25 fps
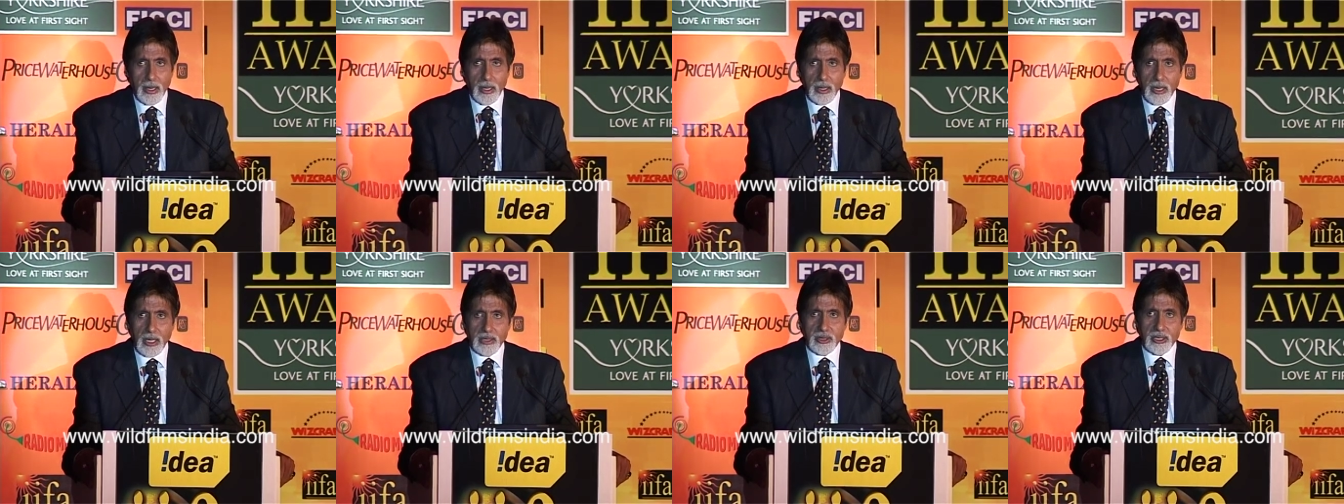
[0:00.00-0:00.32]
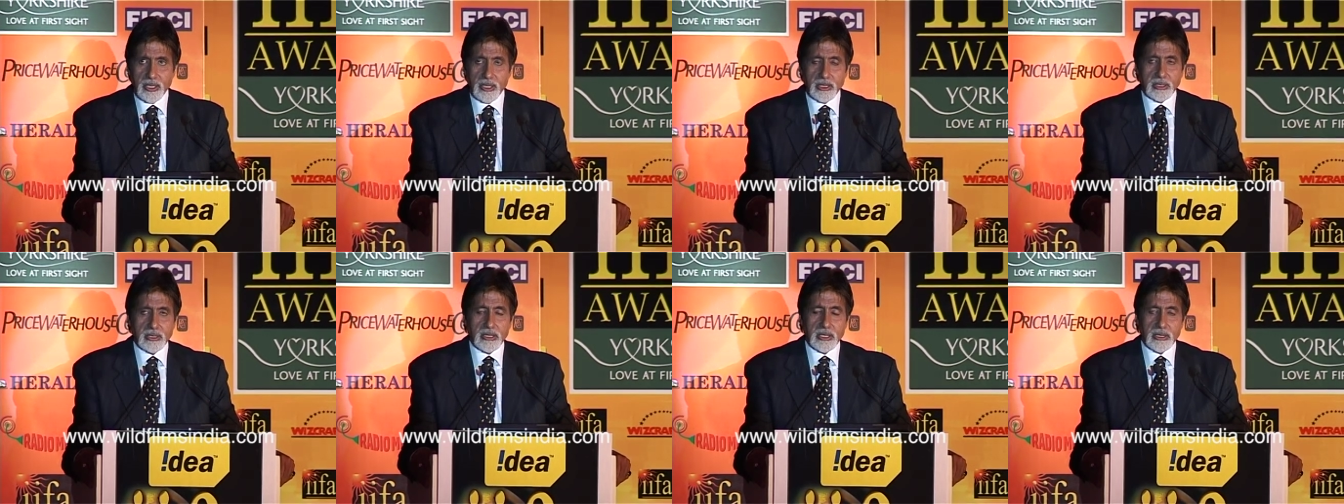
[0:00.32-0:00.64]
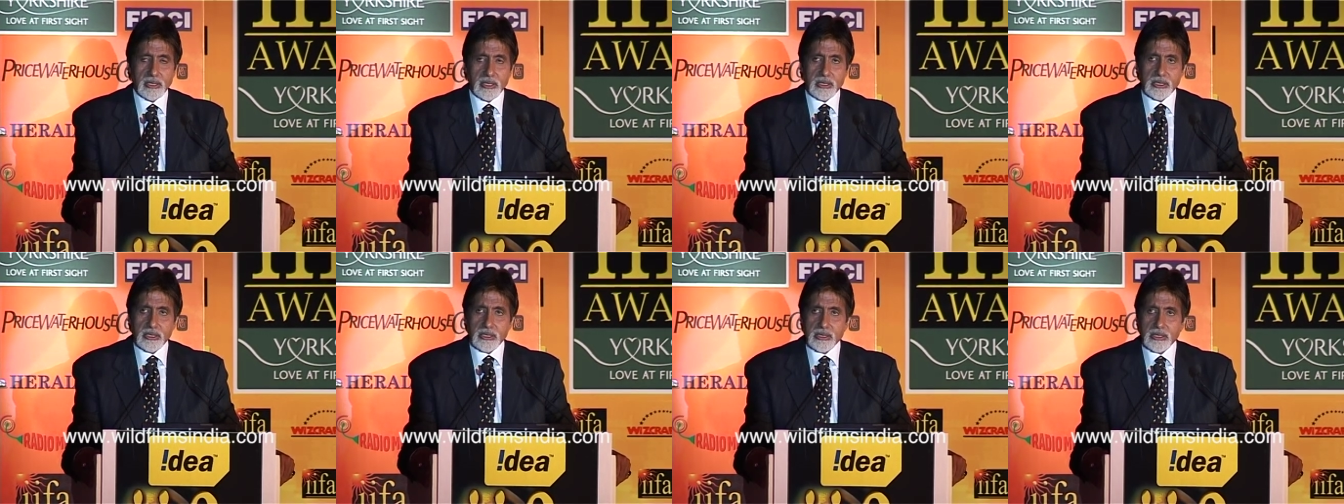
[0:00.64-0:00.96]
And I think
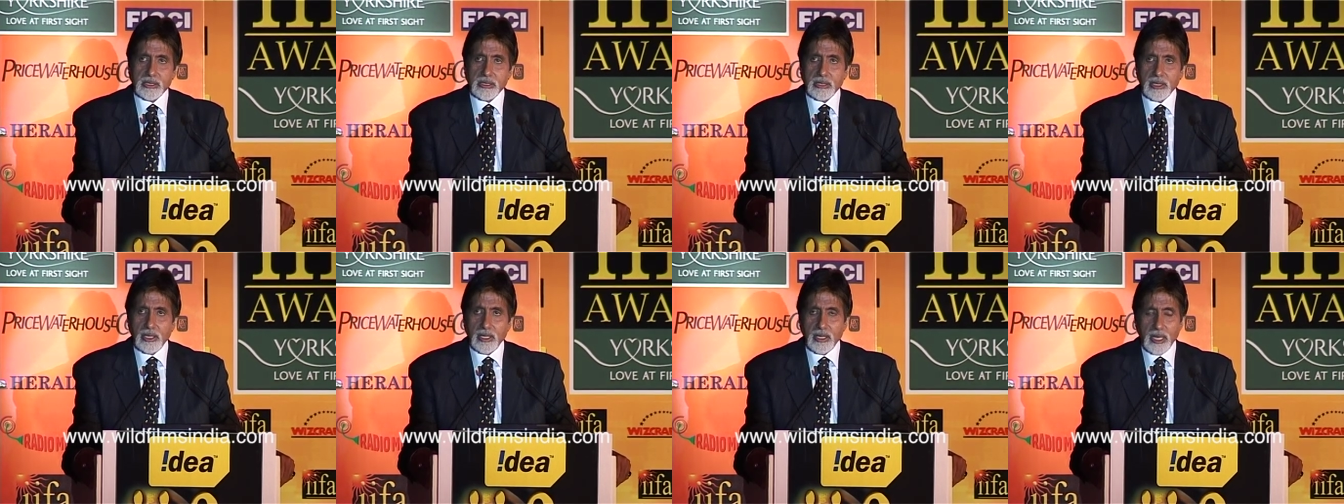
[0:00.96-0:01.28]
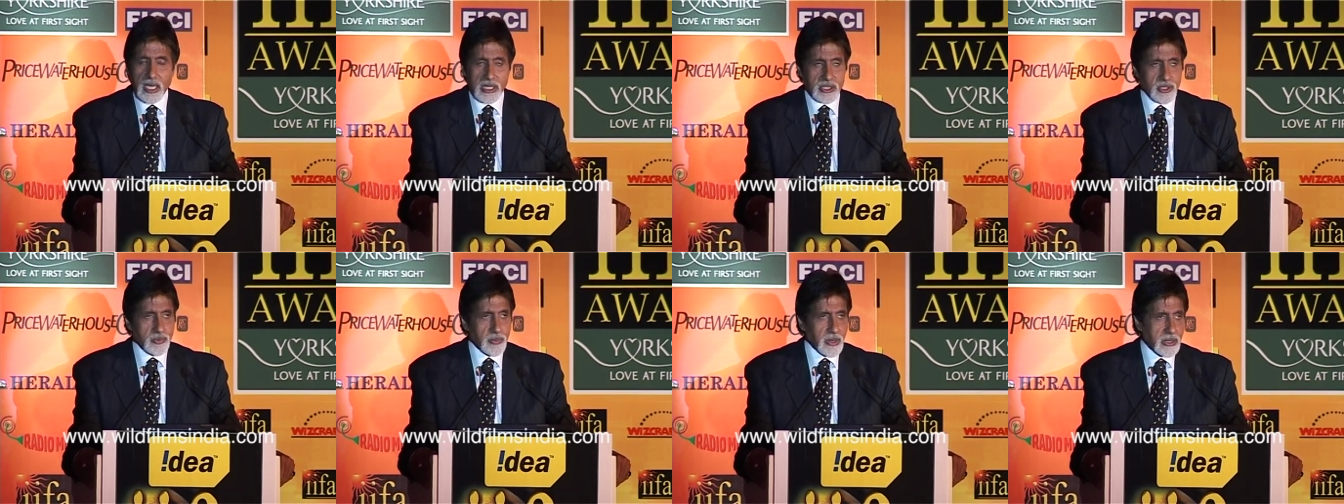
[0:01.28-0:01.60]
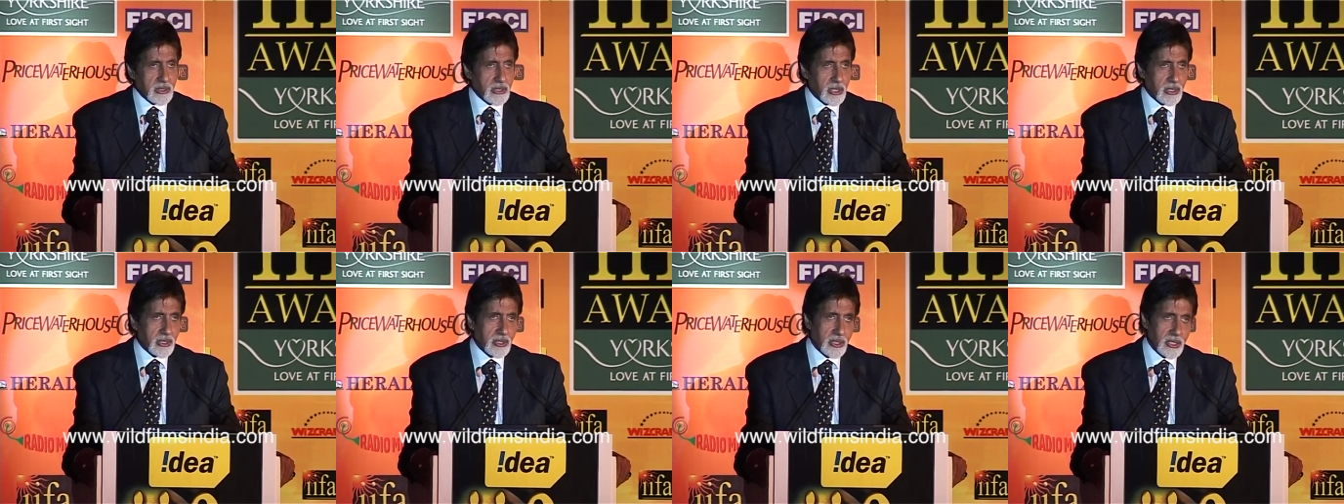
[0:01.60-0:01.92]
that it is an
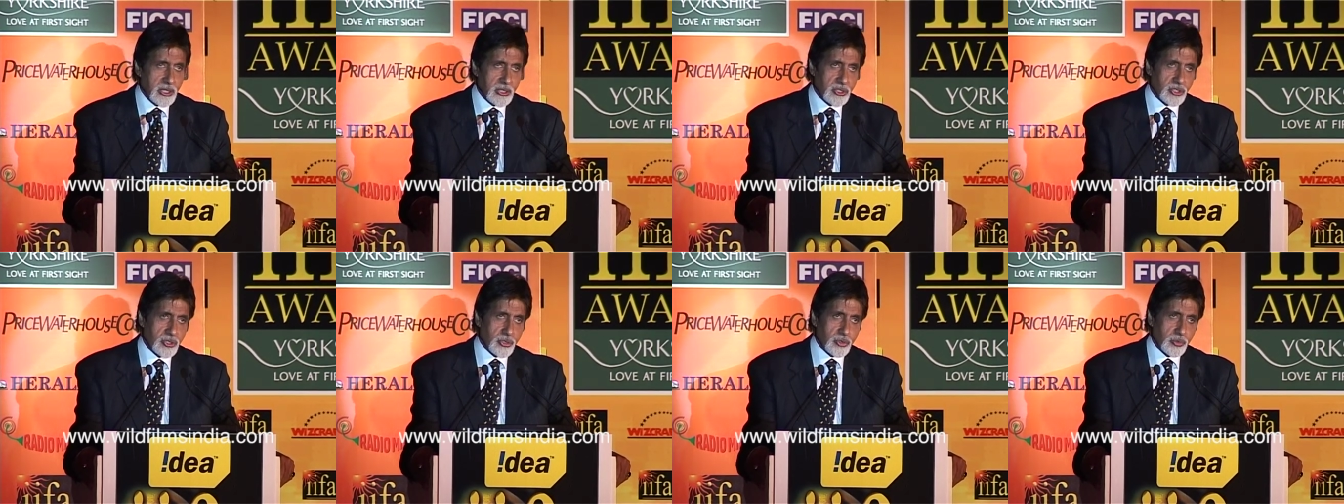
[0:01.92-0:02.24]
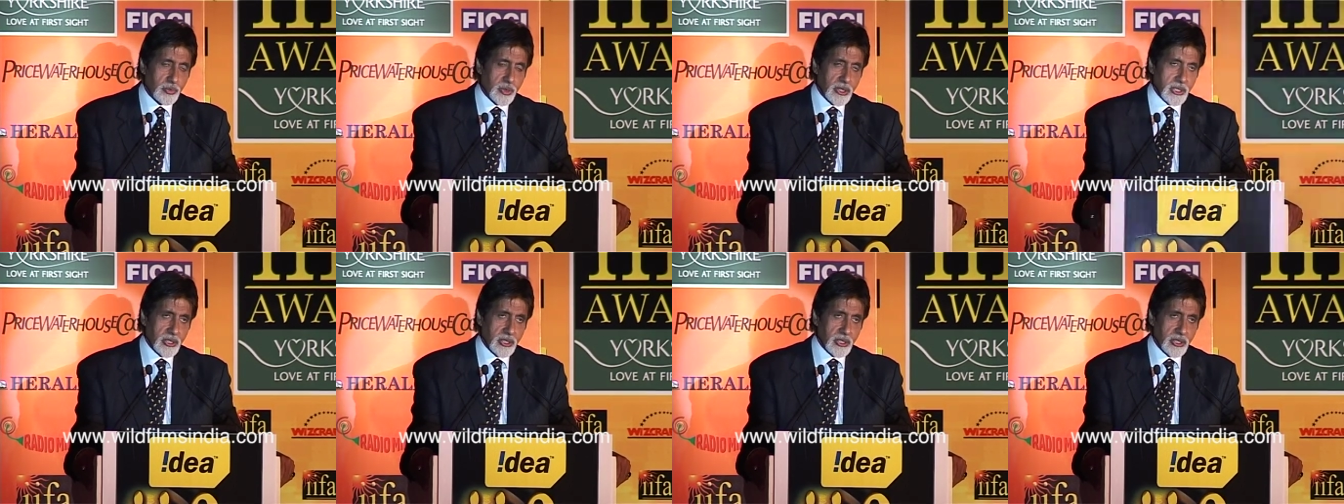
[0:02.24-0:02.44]
aspect that needs to